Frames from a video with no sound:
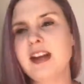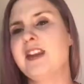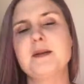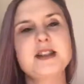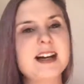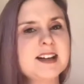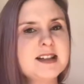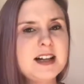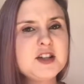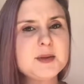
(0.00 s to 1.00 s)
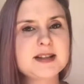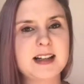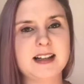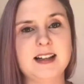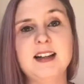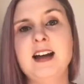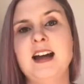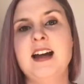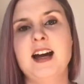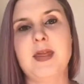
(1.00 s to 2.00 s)
They were taken down to a cellar
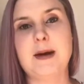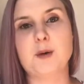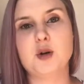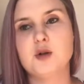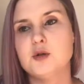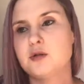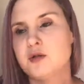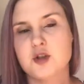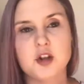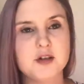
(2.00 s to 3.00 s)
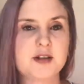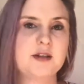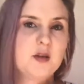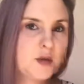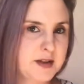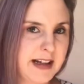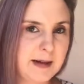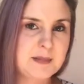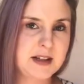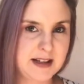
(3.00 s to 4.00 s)
and they were all shot or
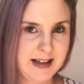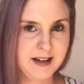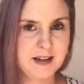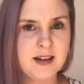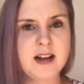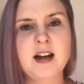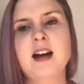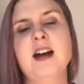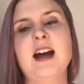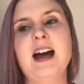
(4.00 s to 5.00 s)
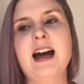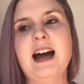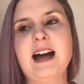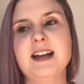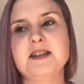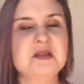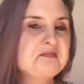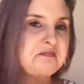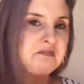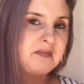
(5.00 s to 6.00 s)
stabbed to death. And
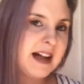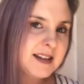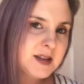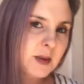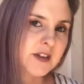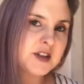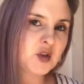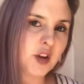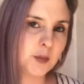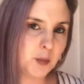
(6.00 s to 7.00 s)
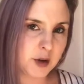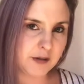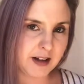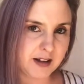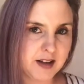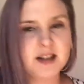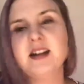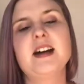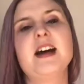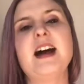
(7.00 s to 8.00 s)
that's where the story would have ended.
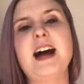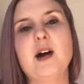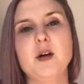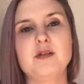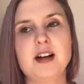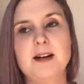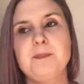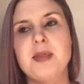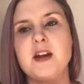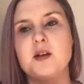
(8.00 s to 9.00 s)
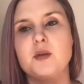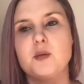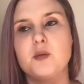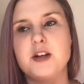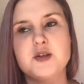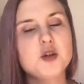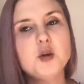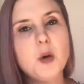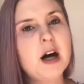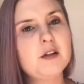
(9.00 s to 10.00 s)
However, it took
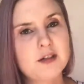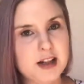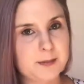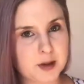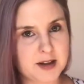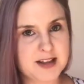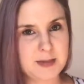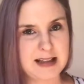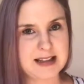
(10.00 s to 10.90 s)
a while for their bodies to be